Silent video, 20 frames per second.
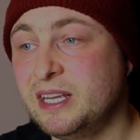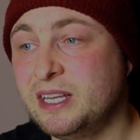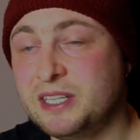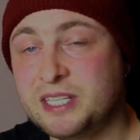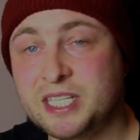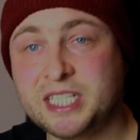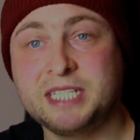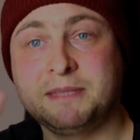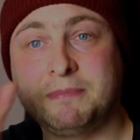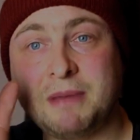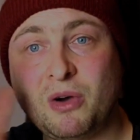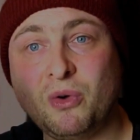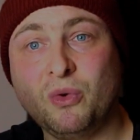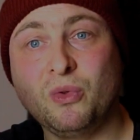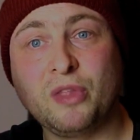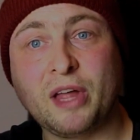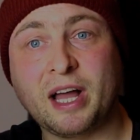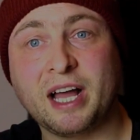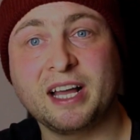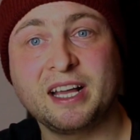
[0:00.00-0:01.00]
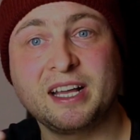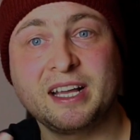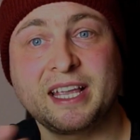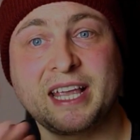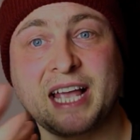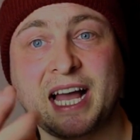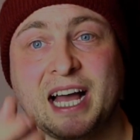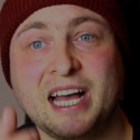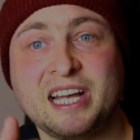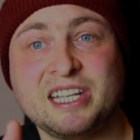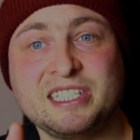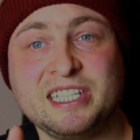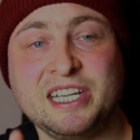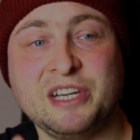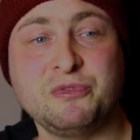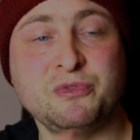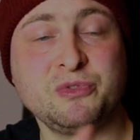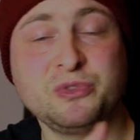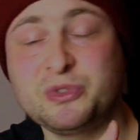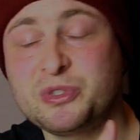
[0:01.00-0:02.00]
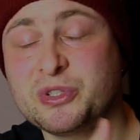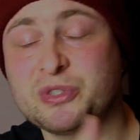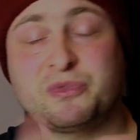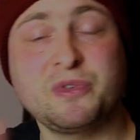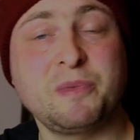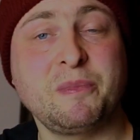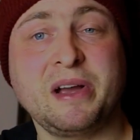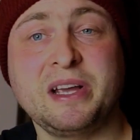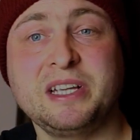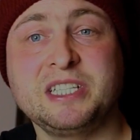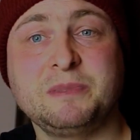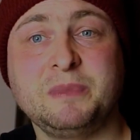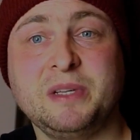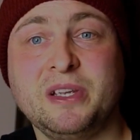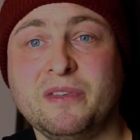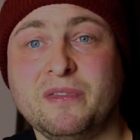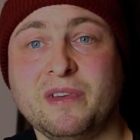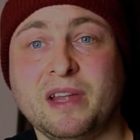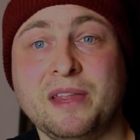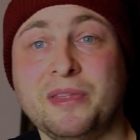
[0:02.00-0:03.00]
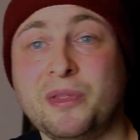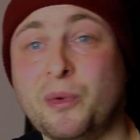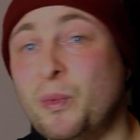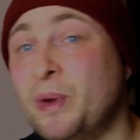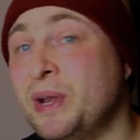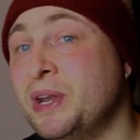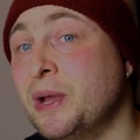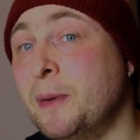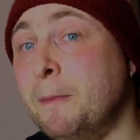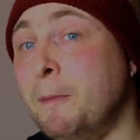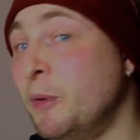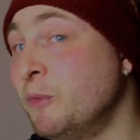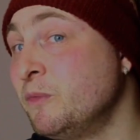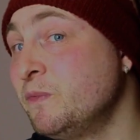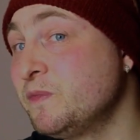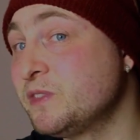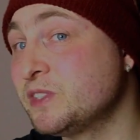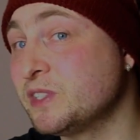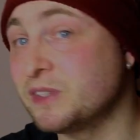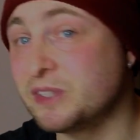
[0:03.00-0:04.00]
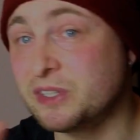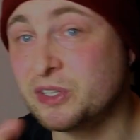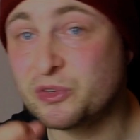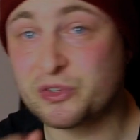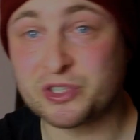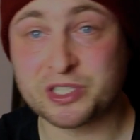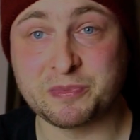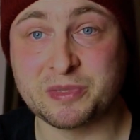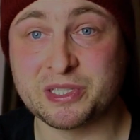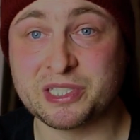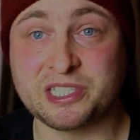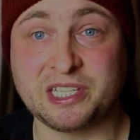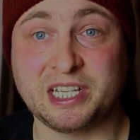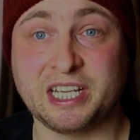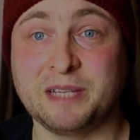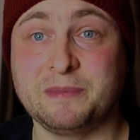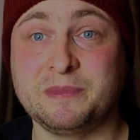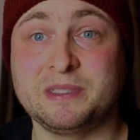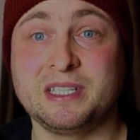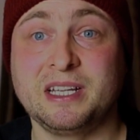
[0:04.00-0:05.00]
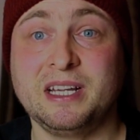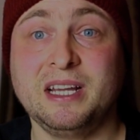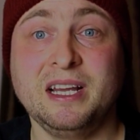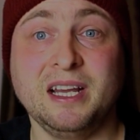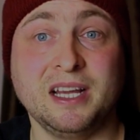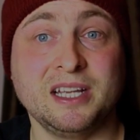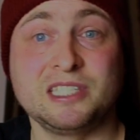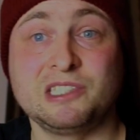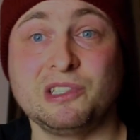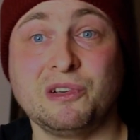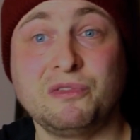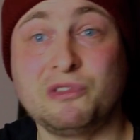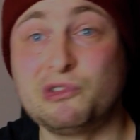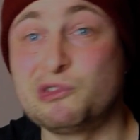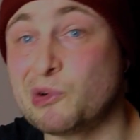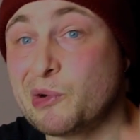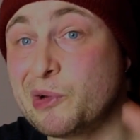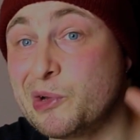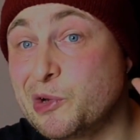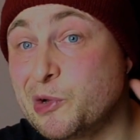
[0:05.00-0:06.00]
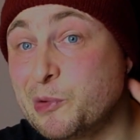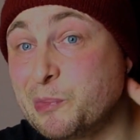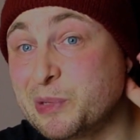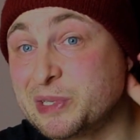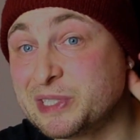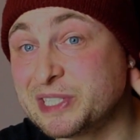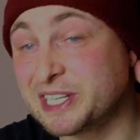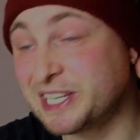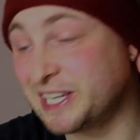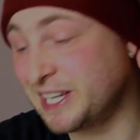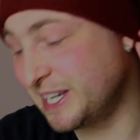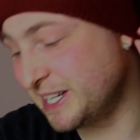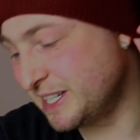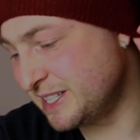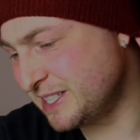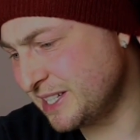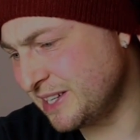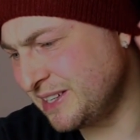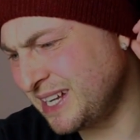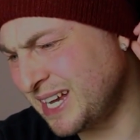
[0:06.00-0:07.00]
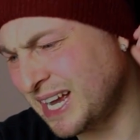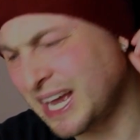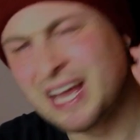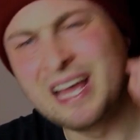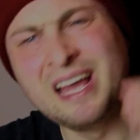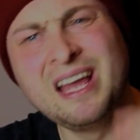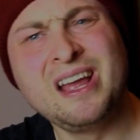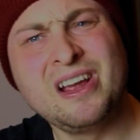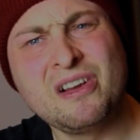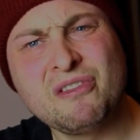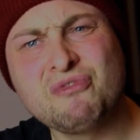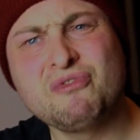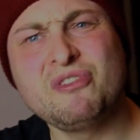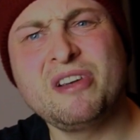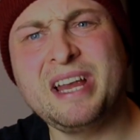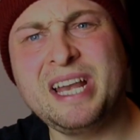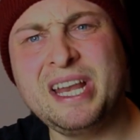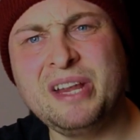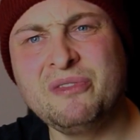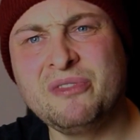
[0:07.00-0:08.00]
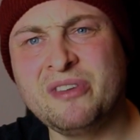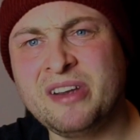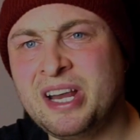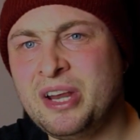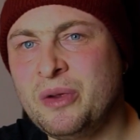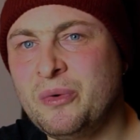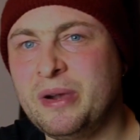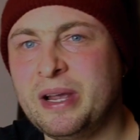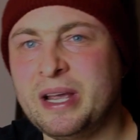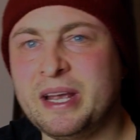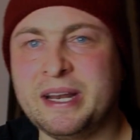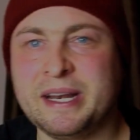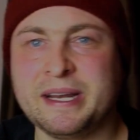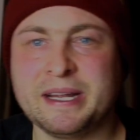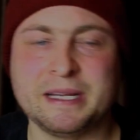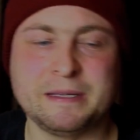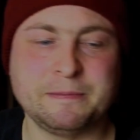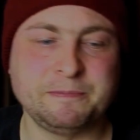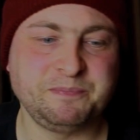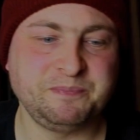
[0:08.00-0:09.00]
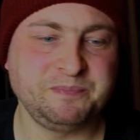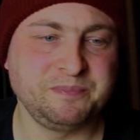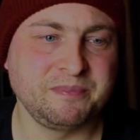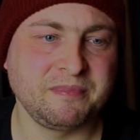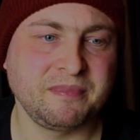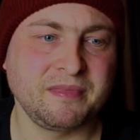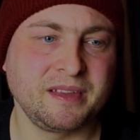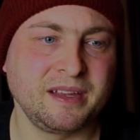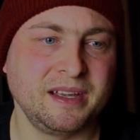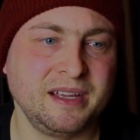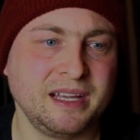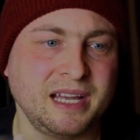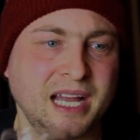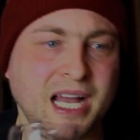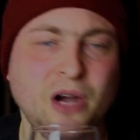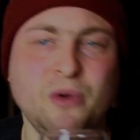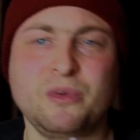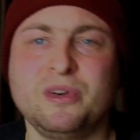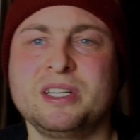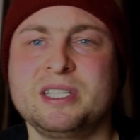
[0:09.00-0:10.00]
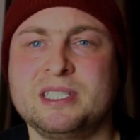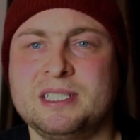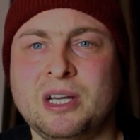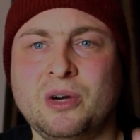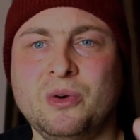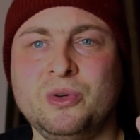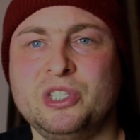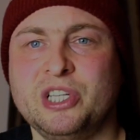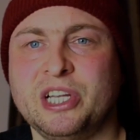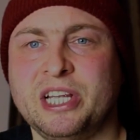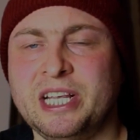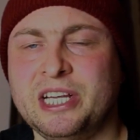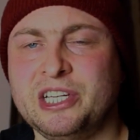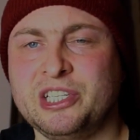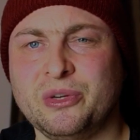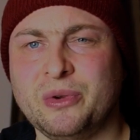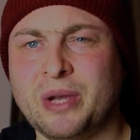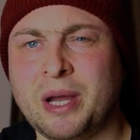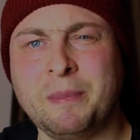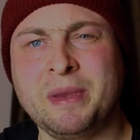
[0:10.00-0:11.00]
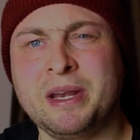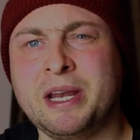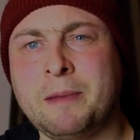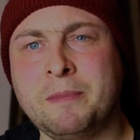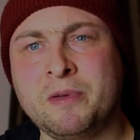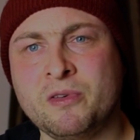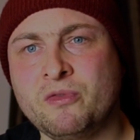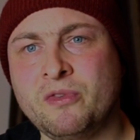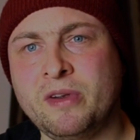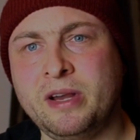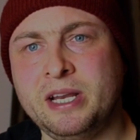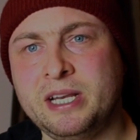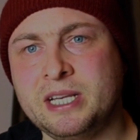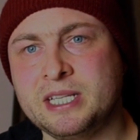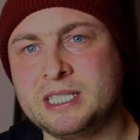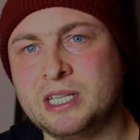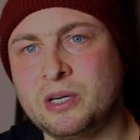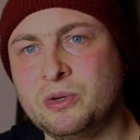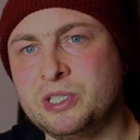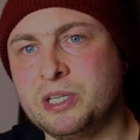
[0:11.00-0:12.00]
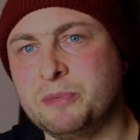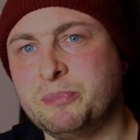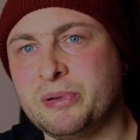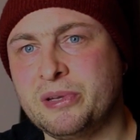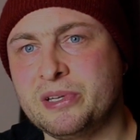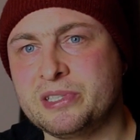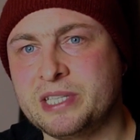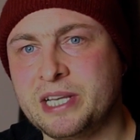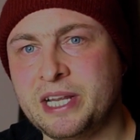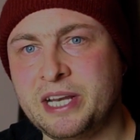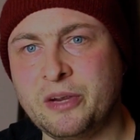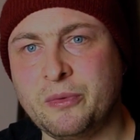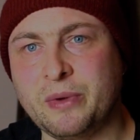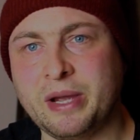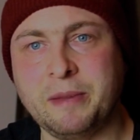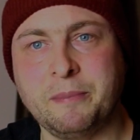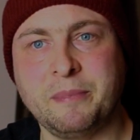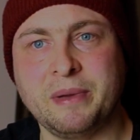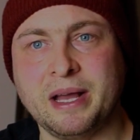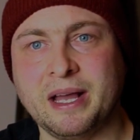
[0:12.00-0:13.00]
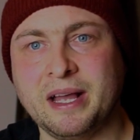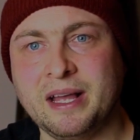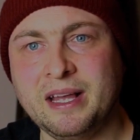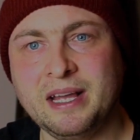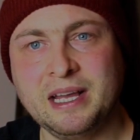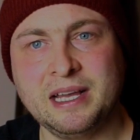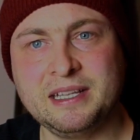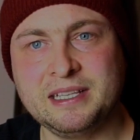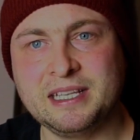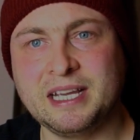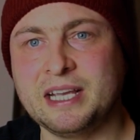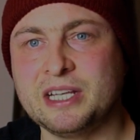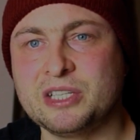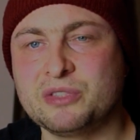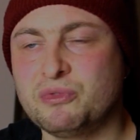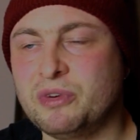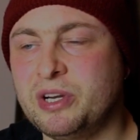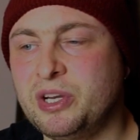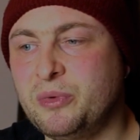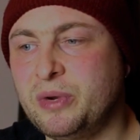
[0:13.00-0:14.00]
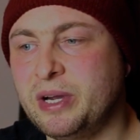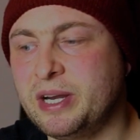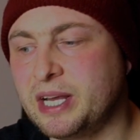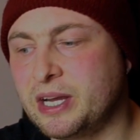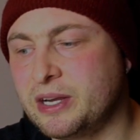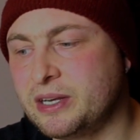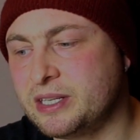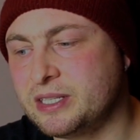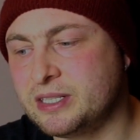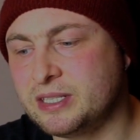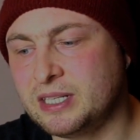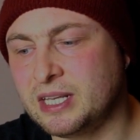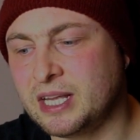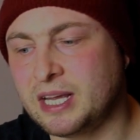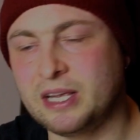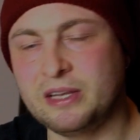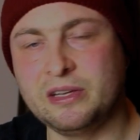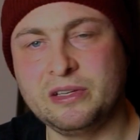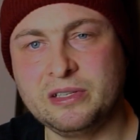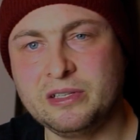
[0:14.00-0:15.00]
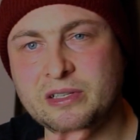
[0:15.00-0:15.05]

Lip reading: smell that gas, it just reminds me of like the winter months and Christmas times and stuff growing up as a kid. So yeah, really, really weird, isn't it? How nostalgia hits you. I mean, I'm a really nostalgic person anyway, but yeah, it's really weird how like